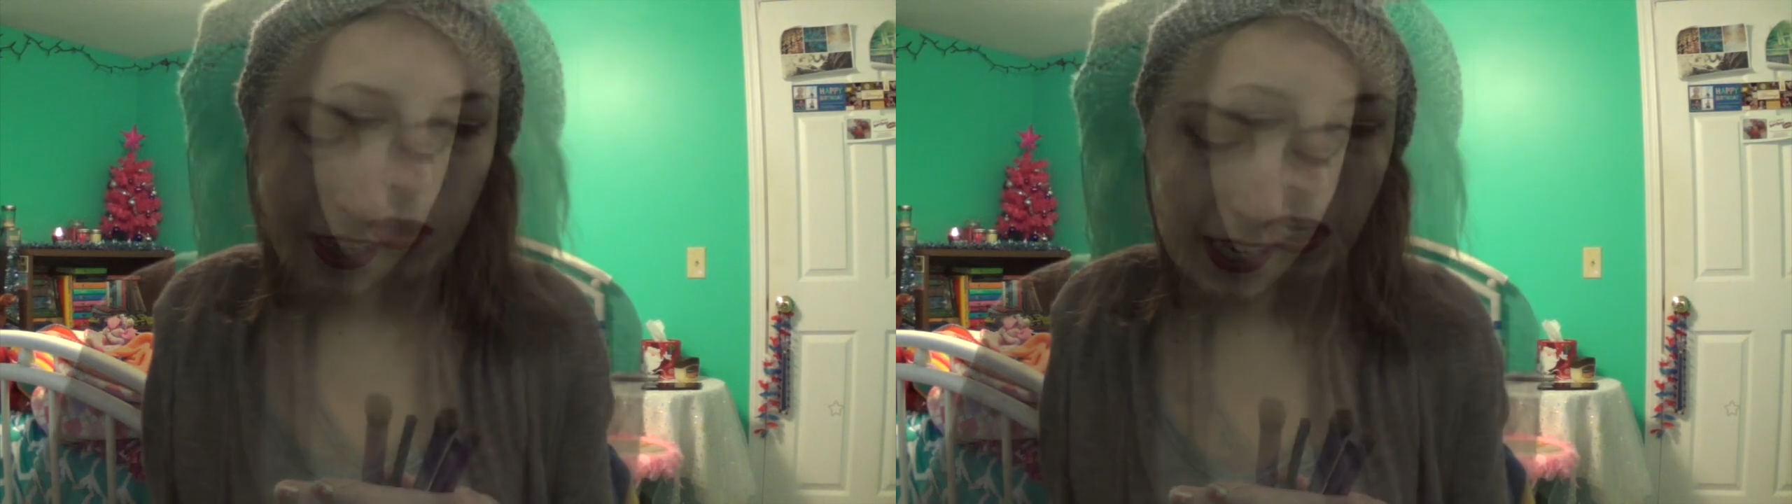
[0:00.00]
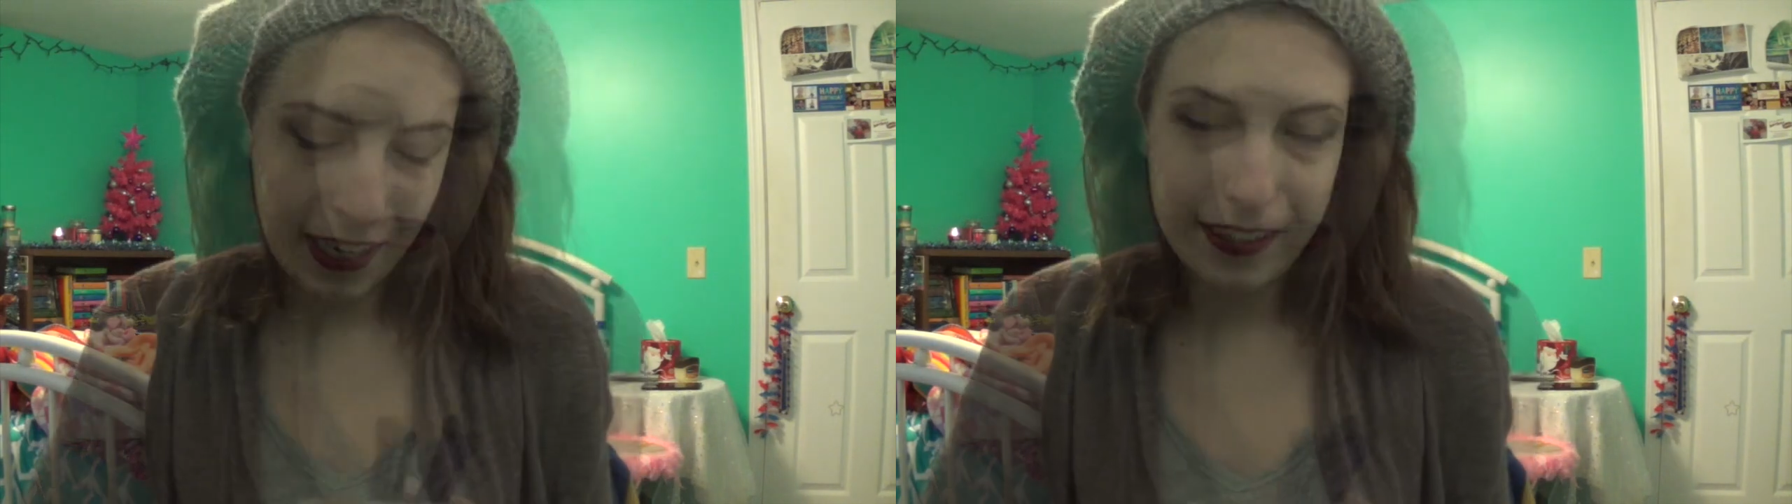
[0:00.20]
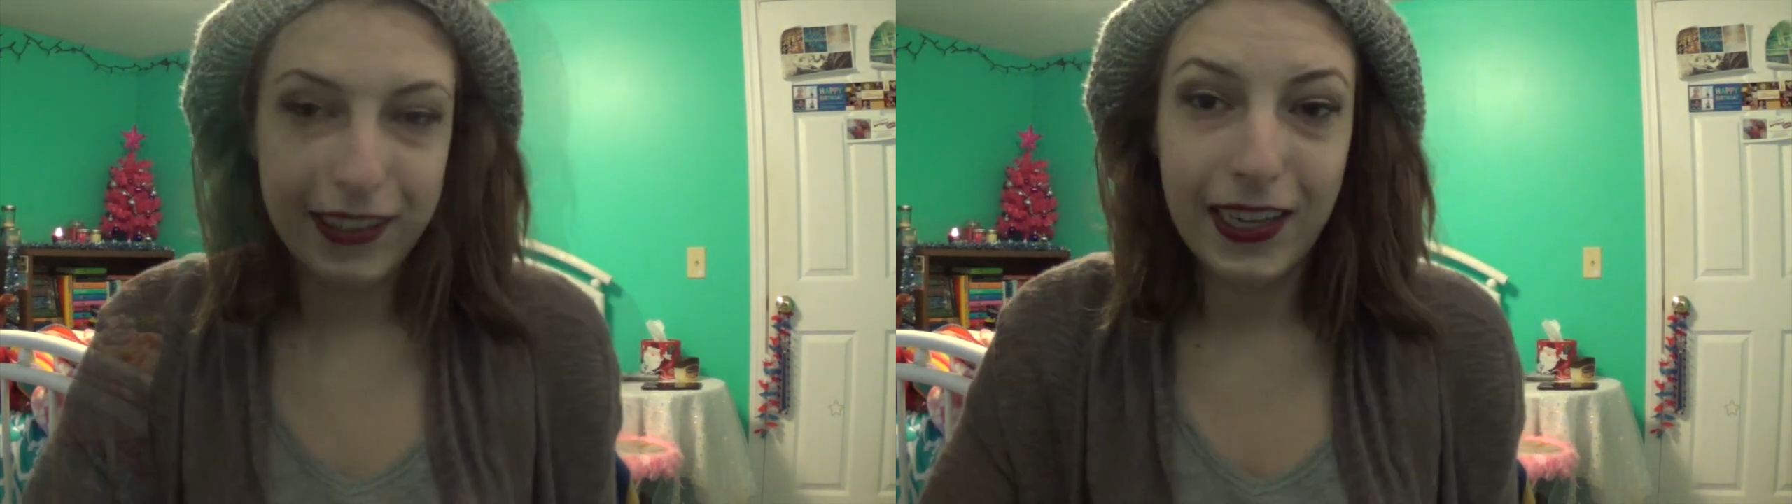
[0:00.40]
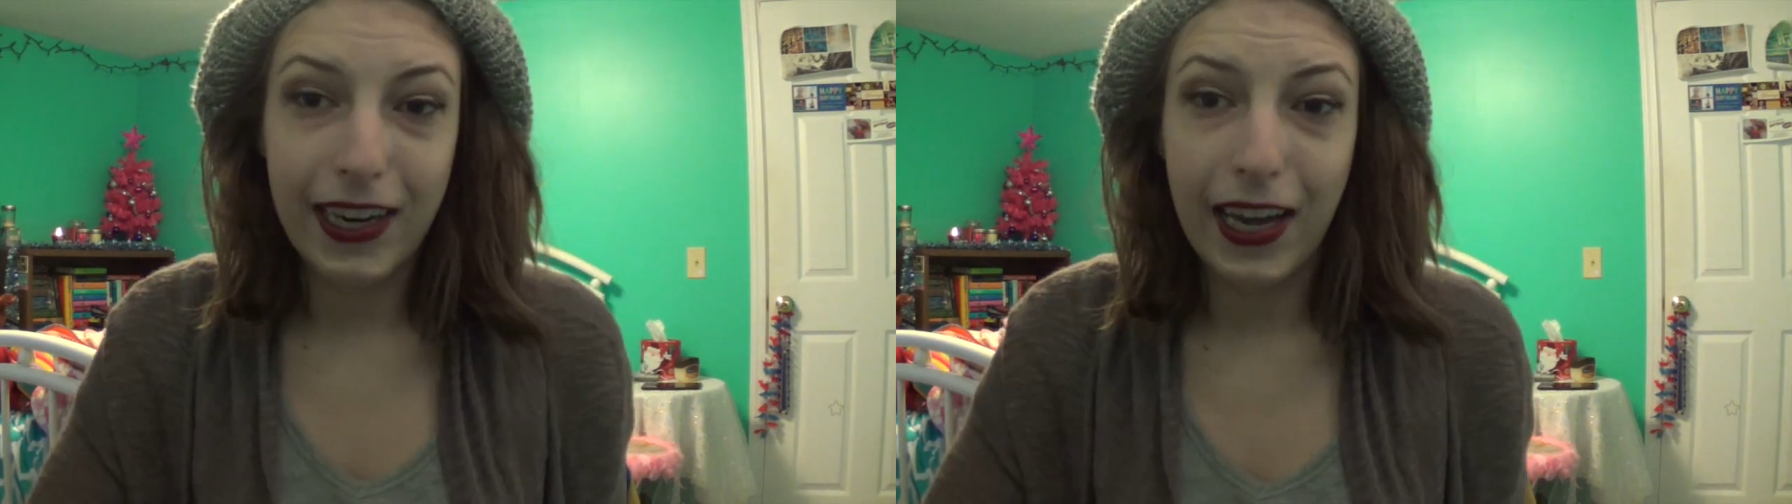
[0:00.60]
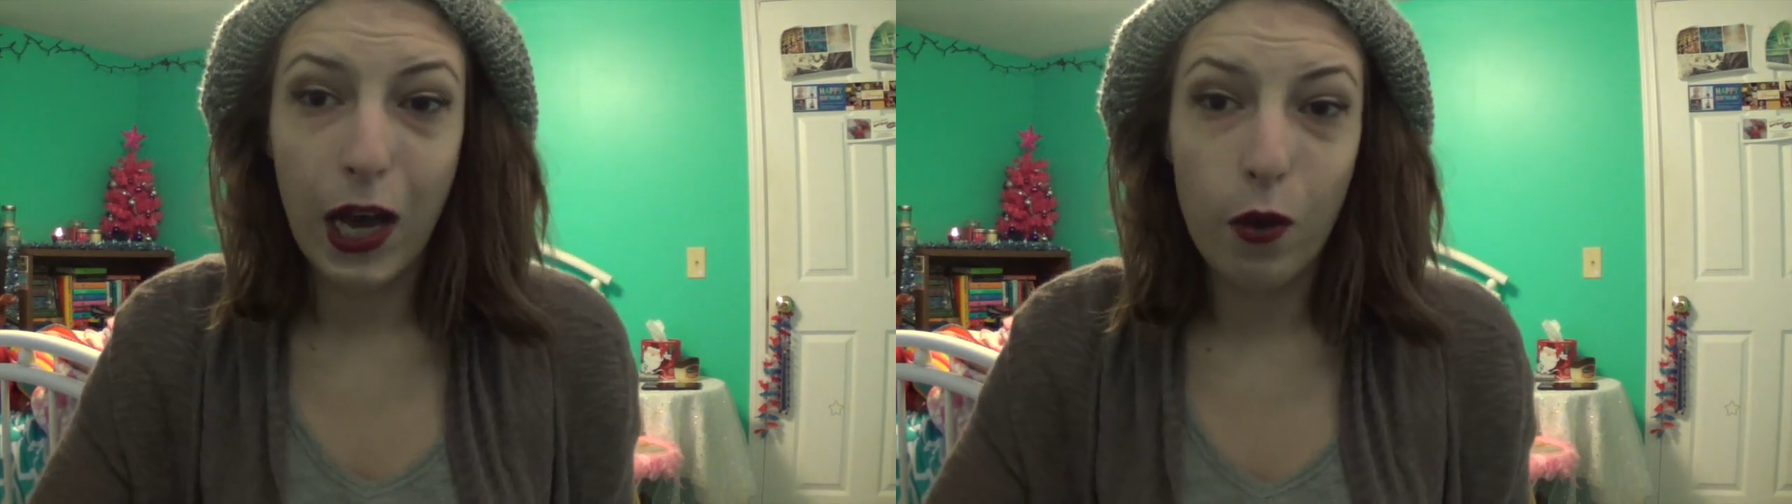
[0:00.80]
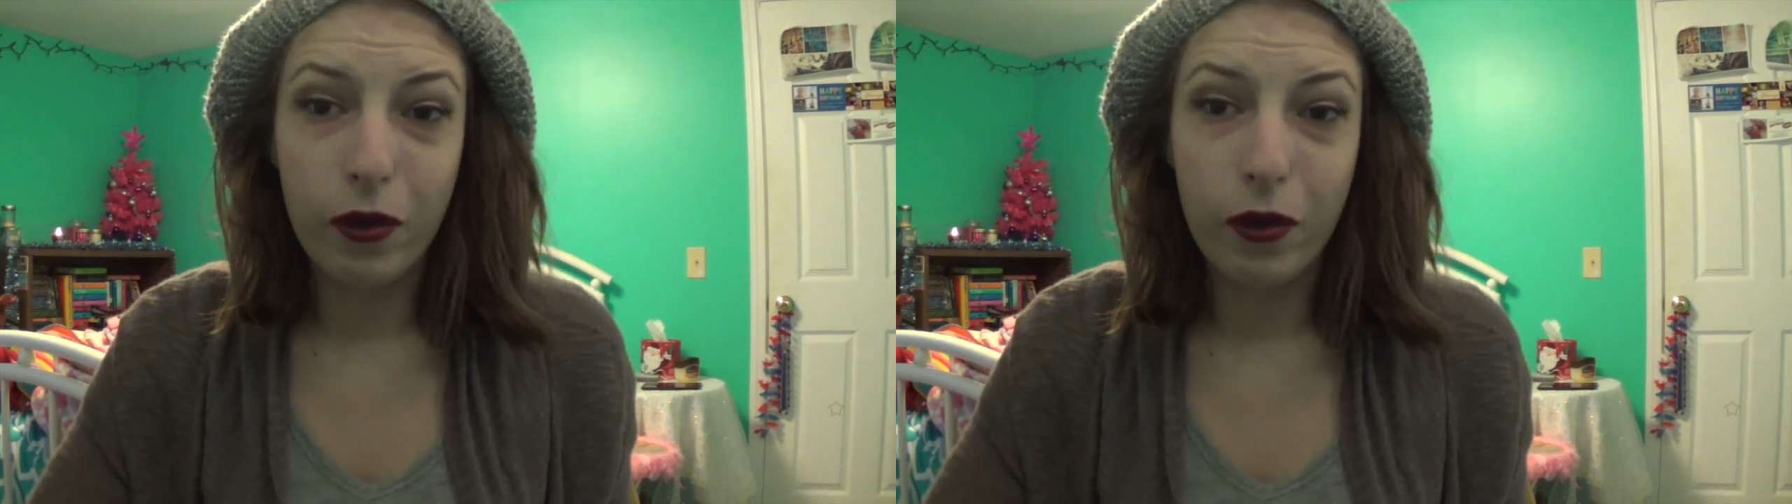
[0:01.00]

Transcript: good. The next thing I got,